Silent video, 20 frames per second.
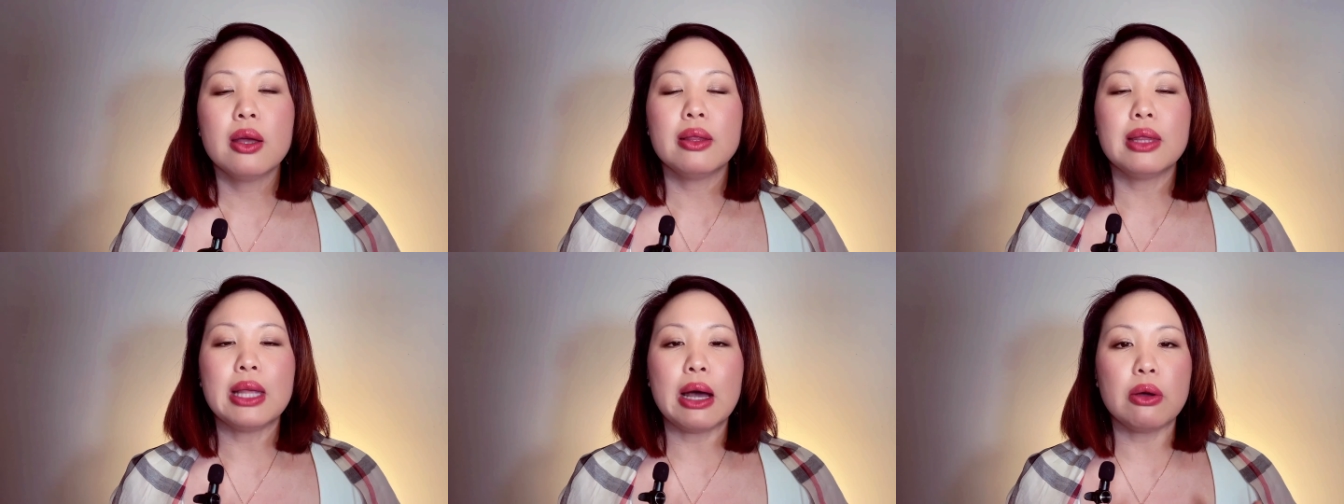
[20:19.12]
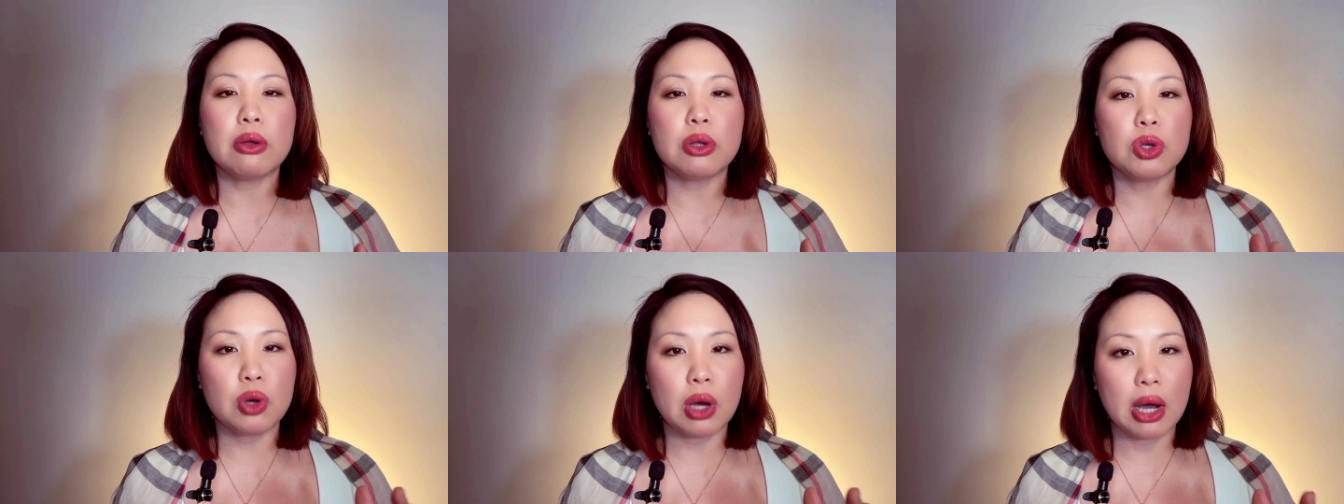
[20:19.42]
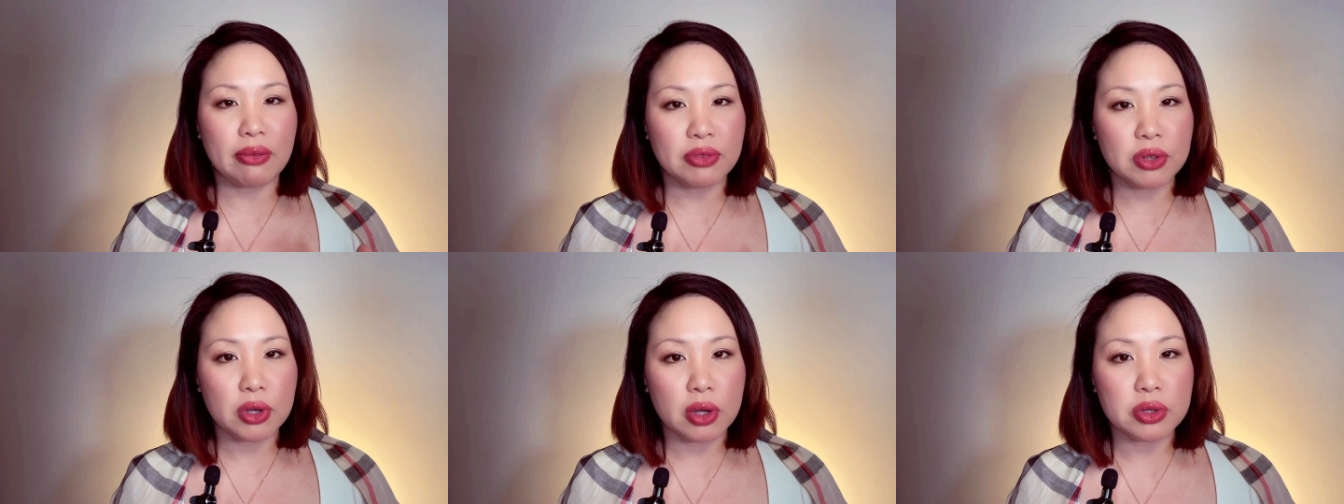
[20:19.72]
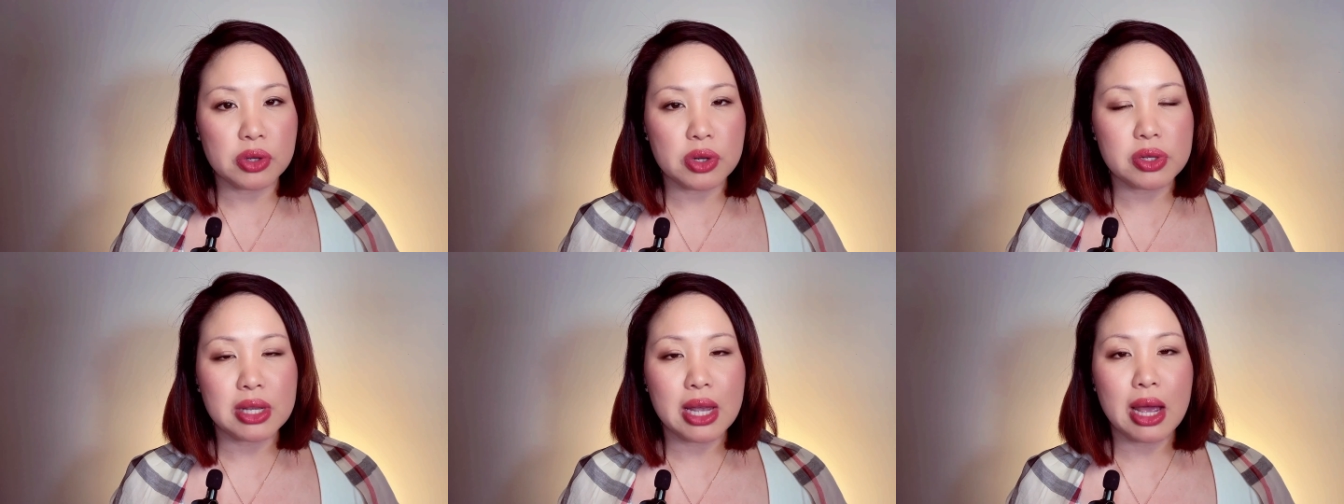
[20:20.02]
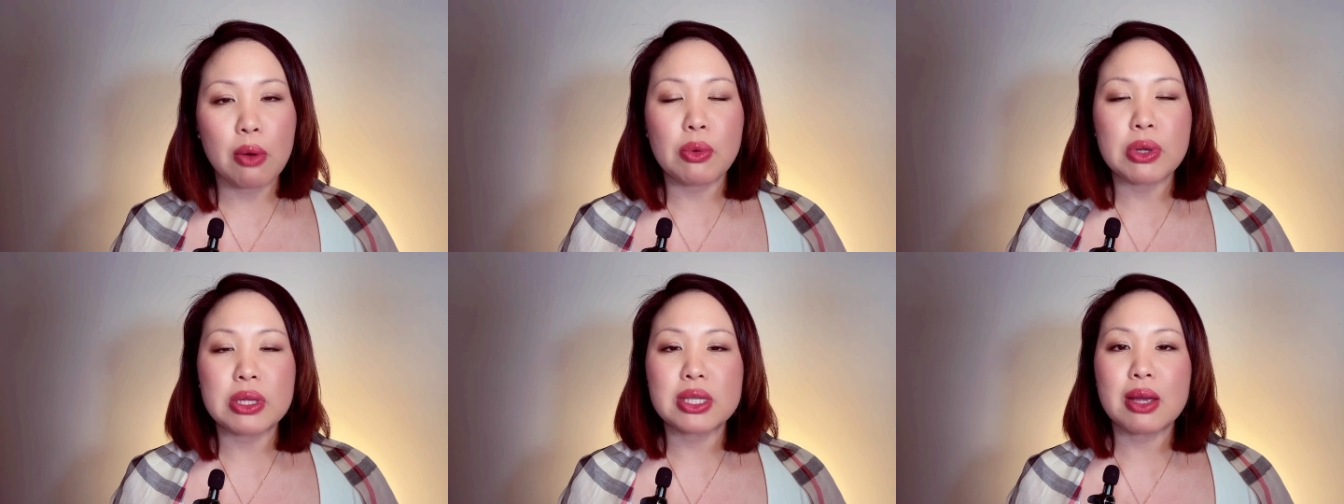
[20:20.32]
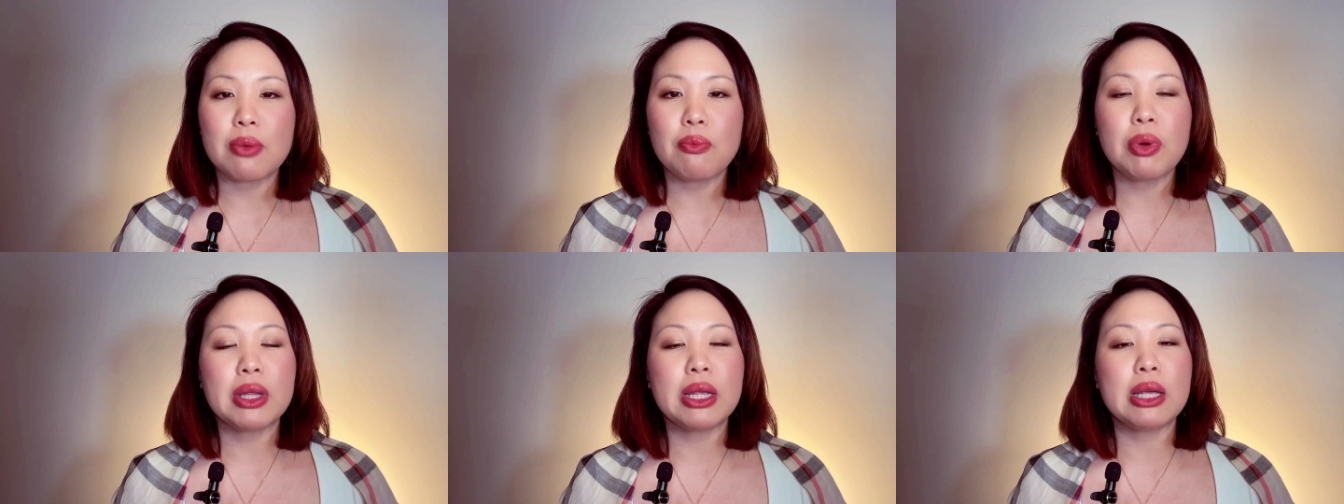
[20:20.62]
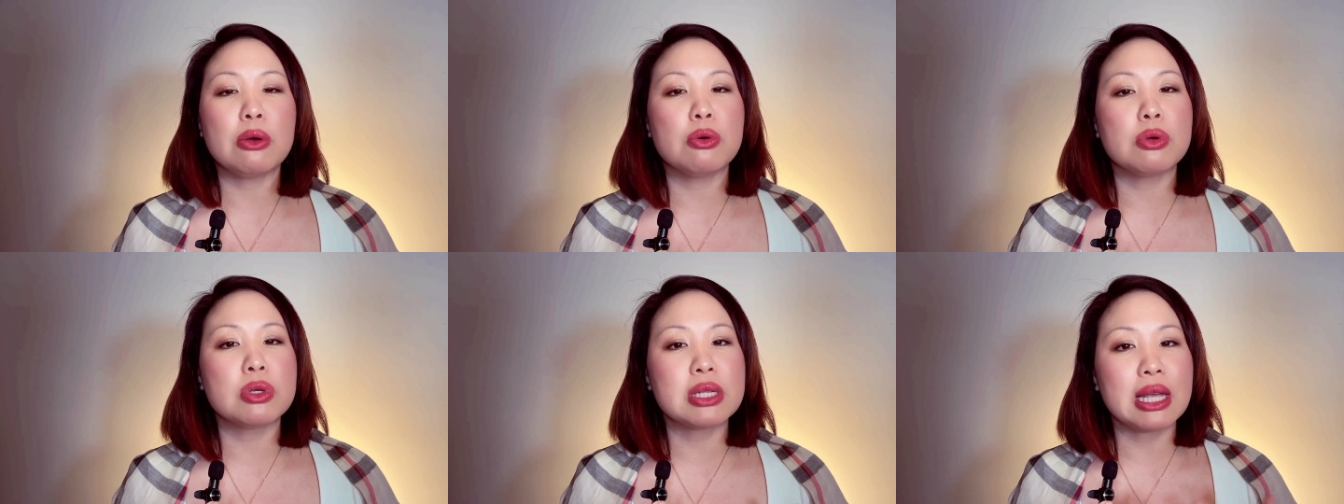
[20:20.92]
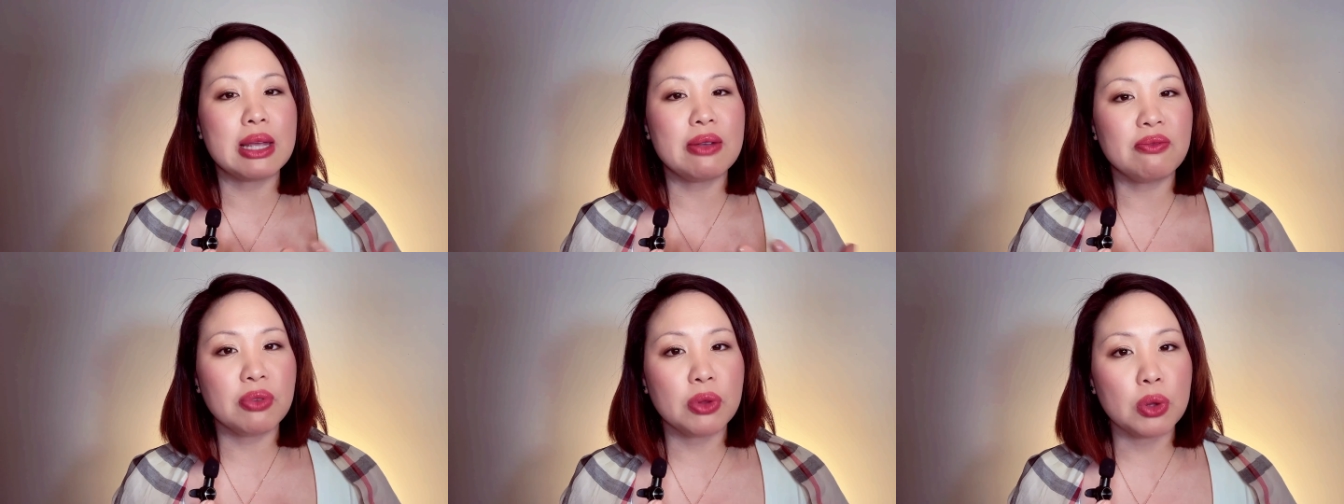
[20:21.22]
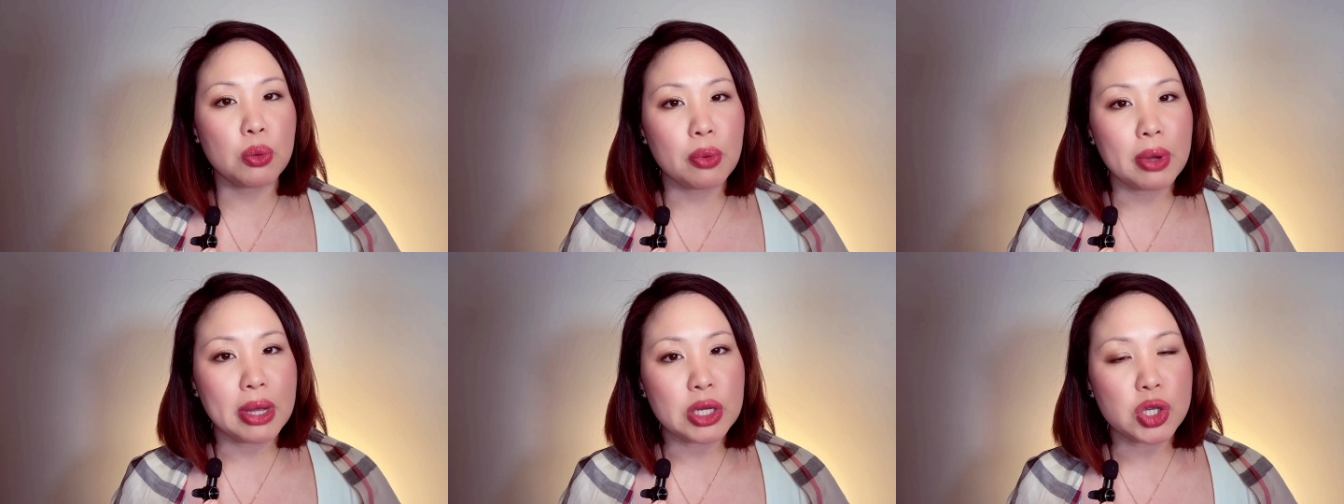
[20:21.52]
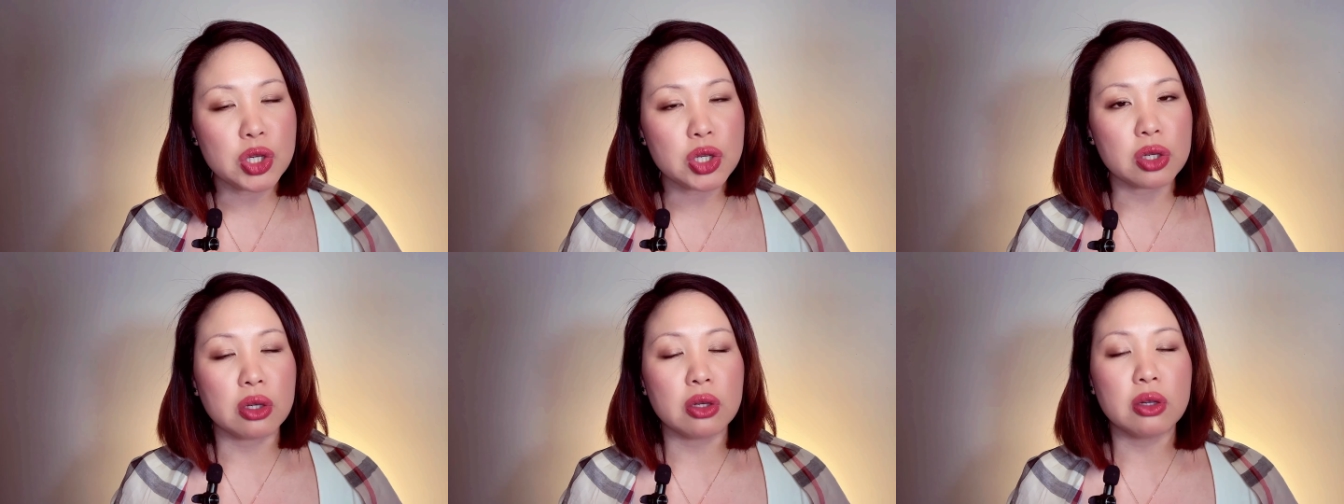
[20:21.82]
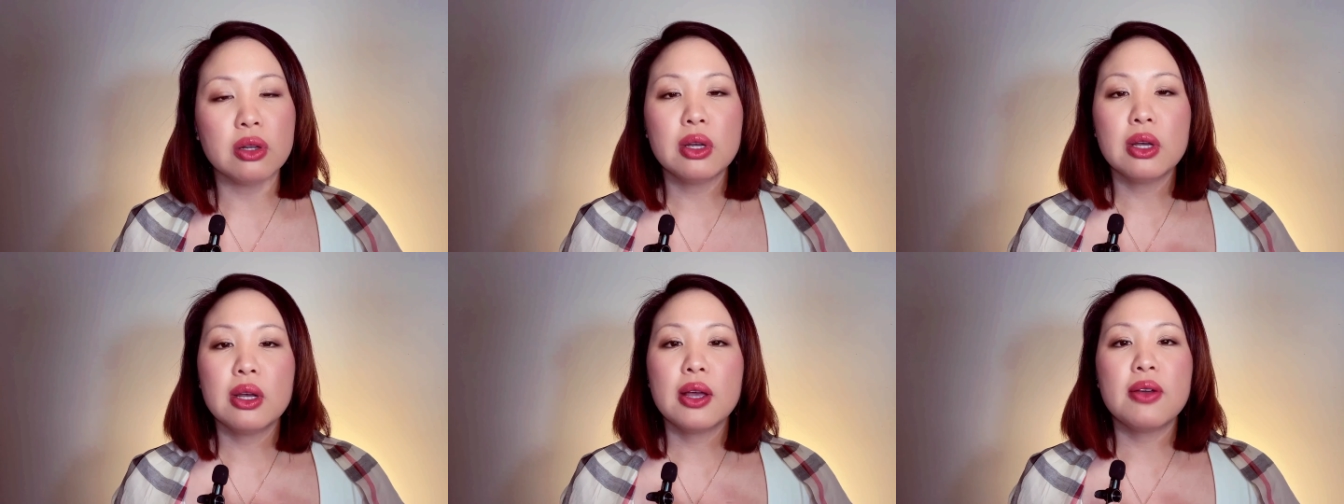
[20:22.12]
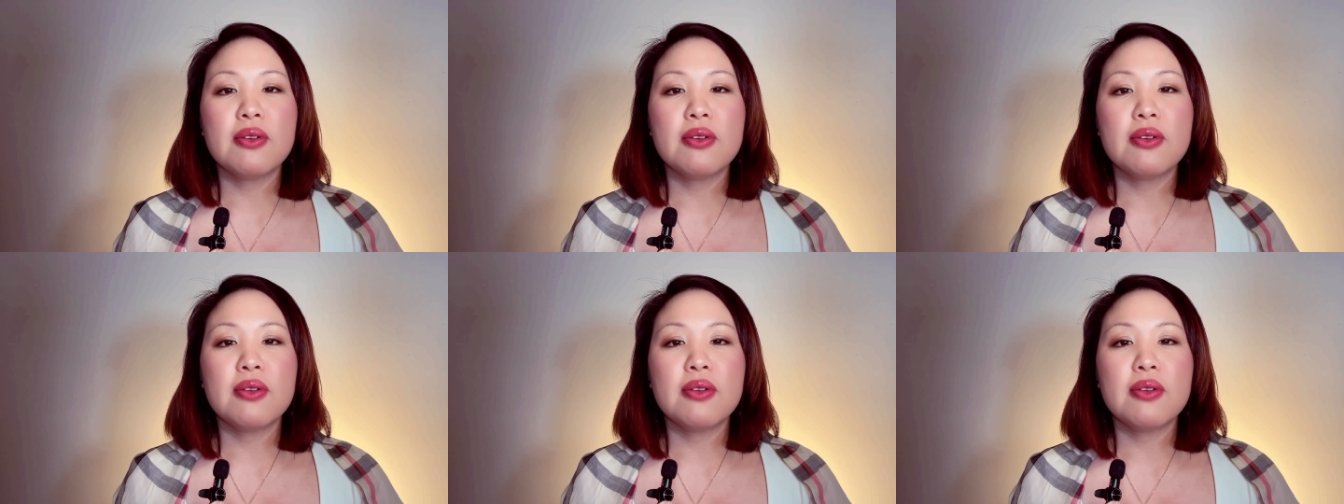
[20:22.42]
Now, you have to understand, when somebody who's influential,